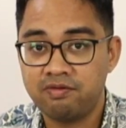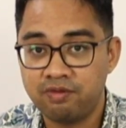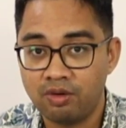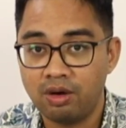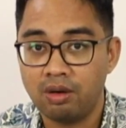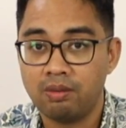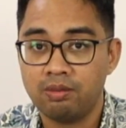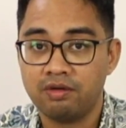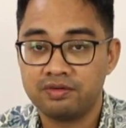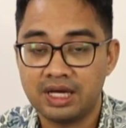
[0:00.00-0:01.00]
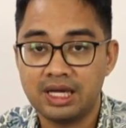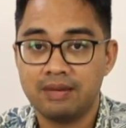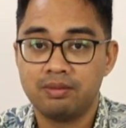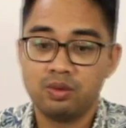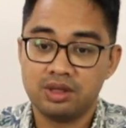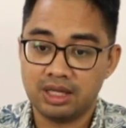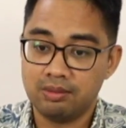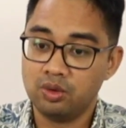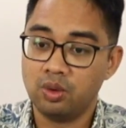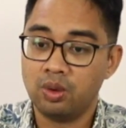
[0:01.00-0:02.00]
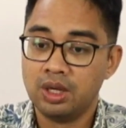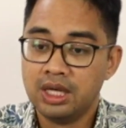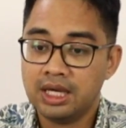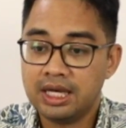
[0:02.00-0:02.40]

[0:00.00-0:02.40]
form of tie-up with UMNO.